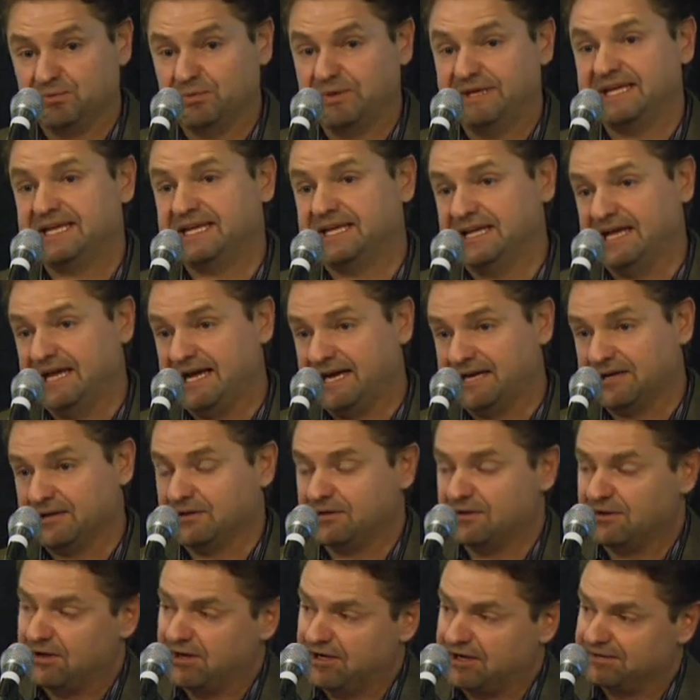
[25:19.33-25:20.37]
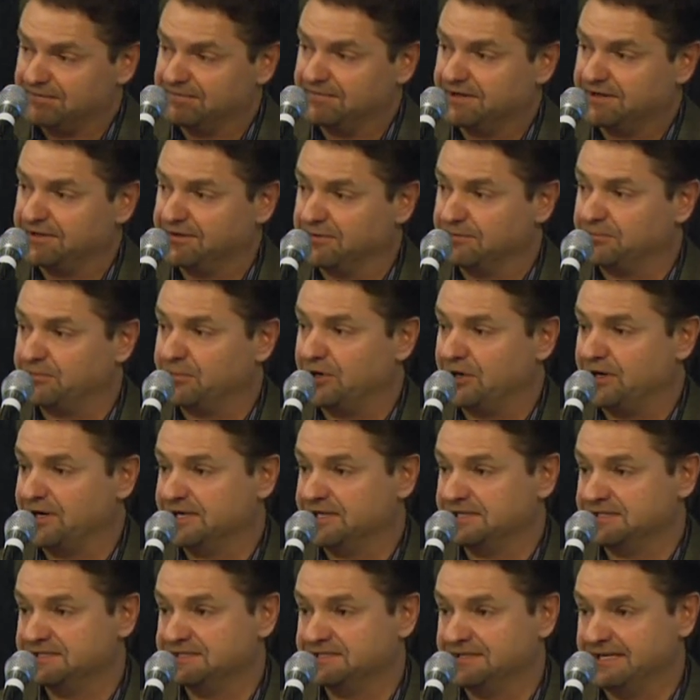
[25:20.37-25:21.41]
we can add a lot of other
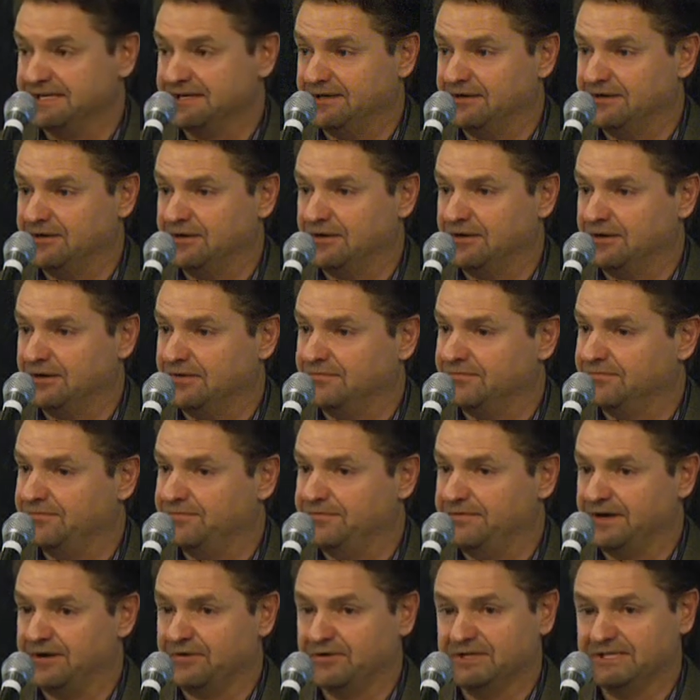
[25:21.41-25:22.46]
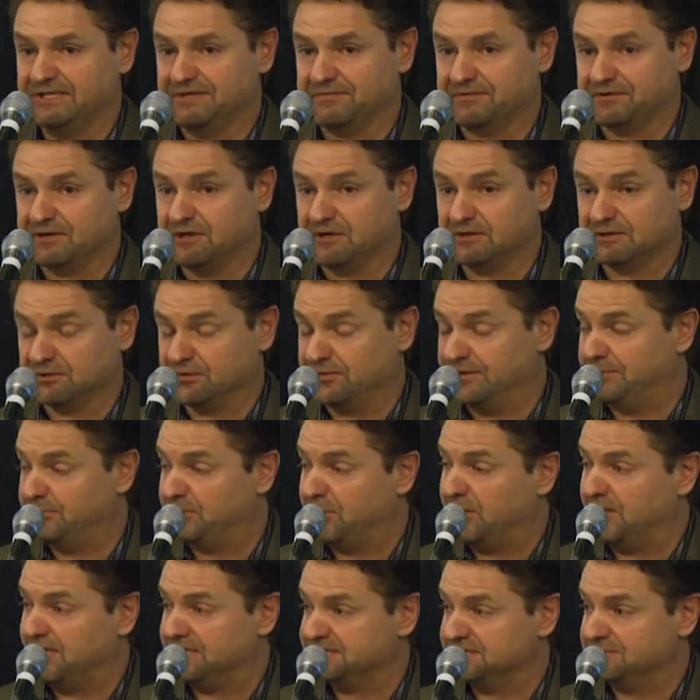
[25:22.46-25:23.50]
products that are very difficult or
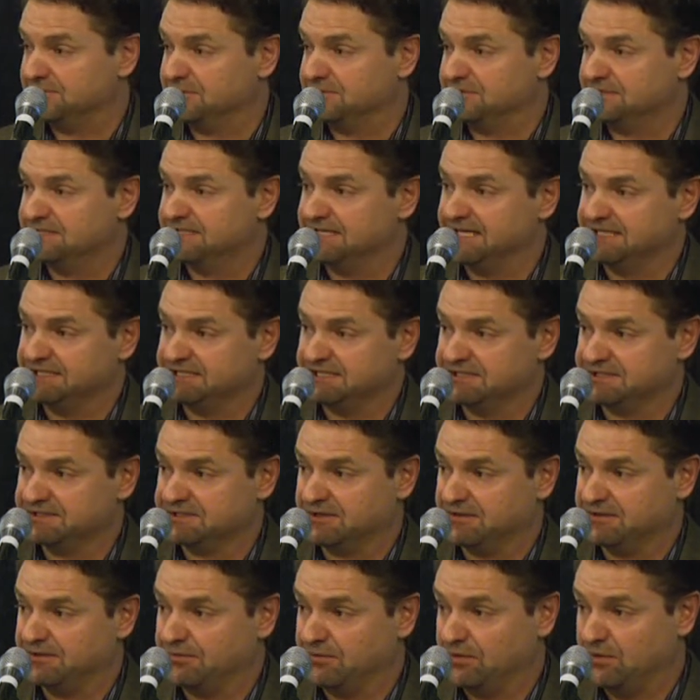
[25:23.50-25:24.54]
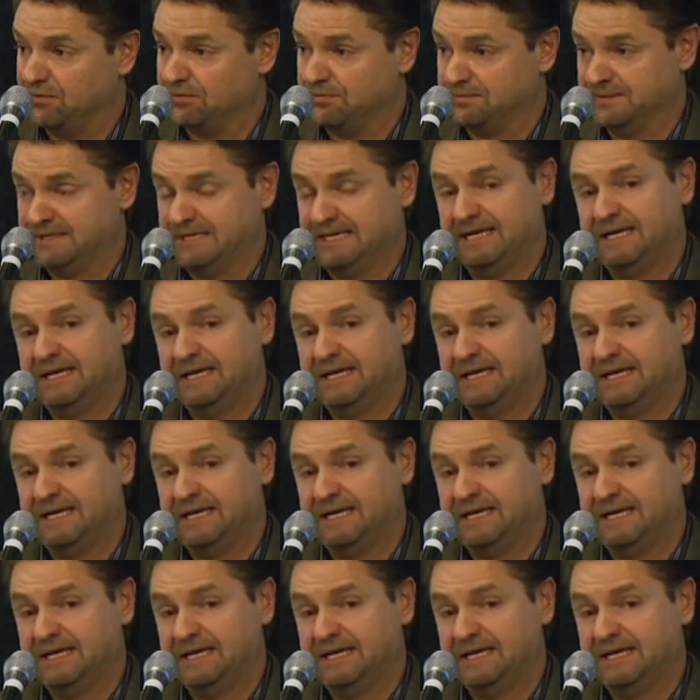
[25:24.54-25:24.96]
impossible to digest on their own,